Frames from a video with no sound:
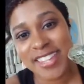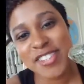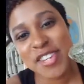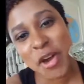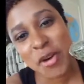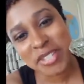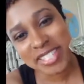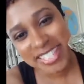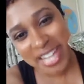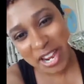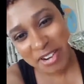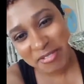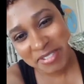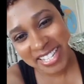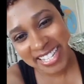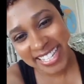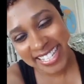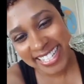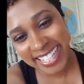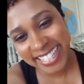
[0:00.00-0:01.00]
No, it's not
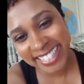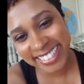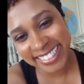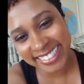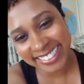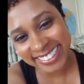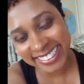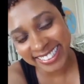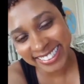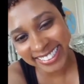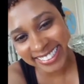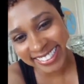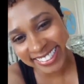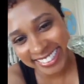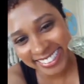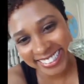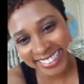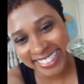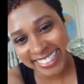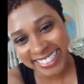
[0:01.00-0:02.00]
weed.
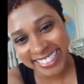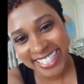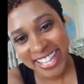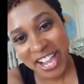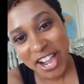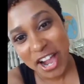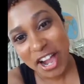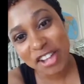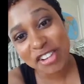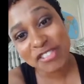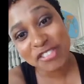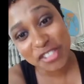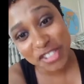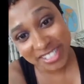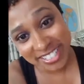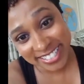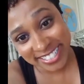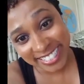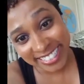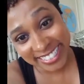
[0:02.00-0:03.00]

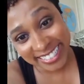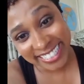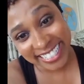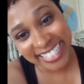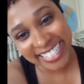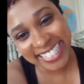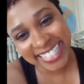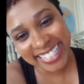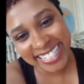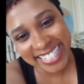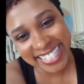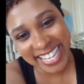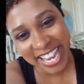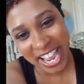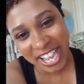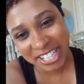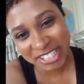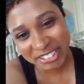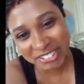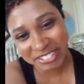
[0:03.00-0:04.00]
Unfortunately, it's
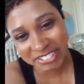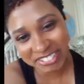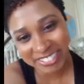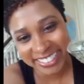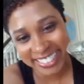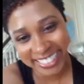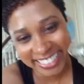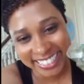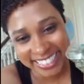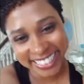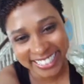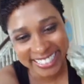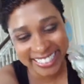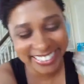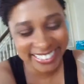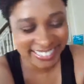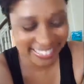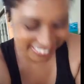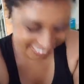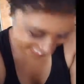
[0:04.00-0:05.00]
not weed.
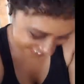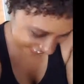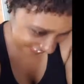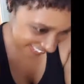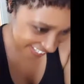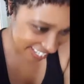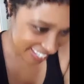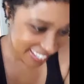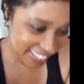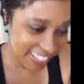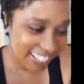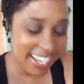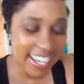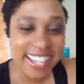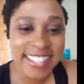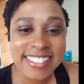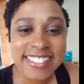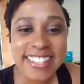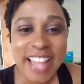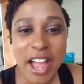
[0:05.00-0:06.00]

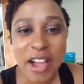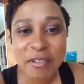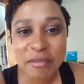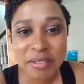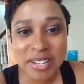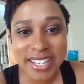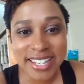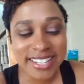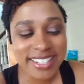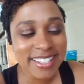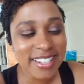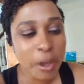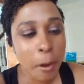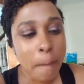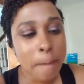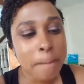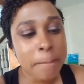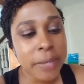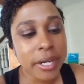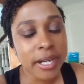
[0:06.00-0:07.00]
It's not weed,
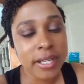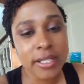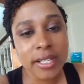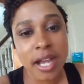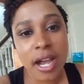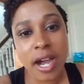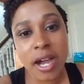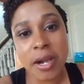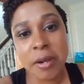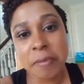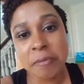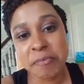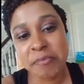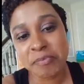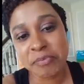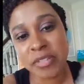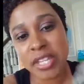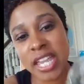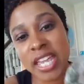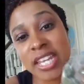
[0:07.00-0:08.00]
but
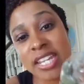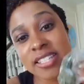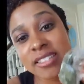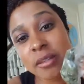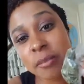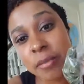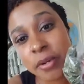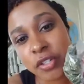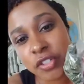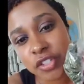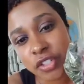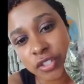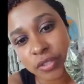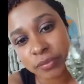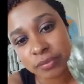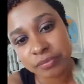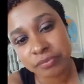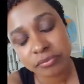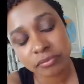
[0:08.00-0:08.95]
it is a bush.